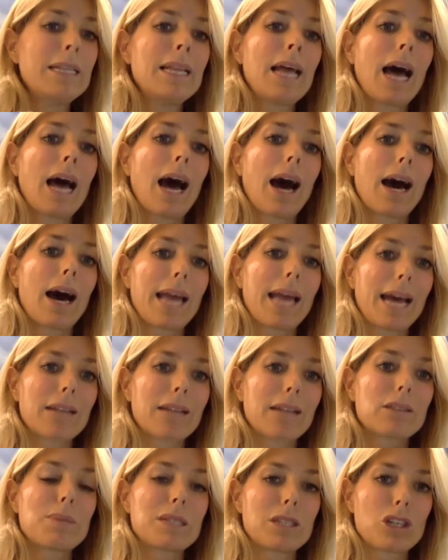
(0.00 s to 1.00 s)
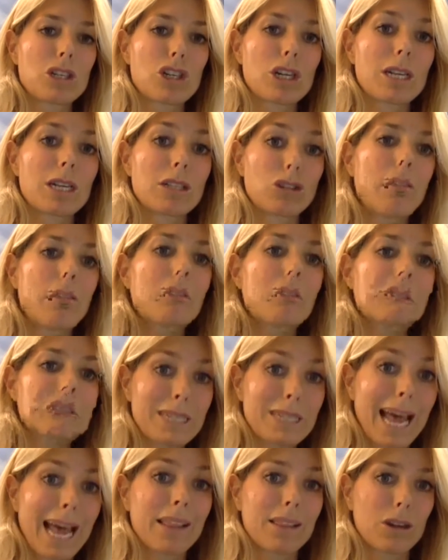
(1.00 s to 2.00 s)
I had to position it almost
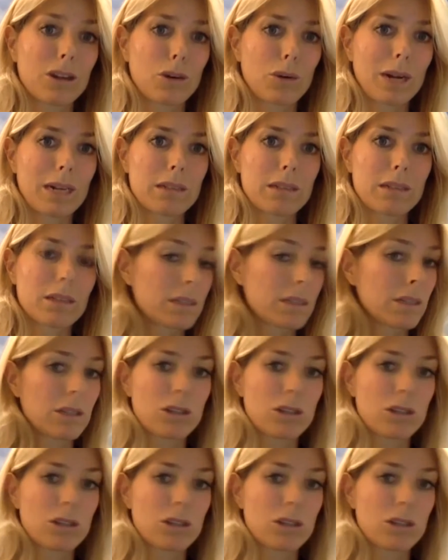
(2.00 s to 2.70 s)
at the crest because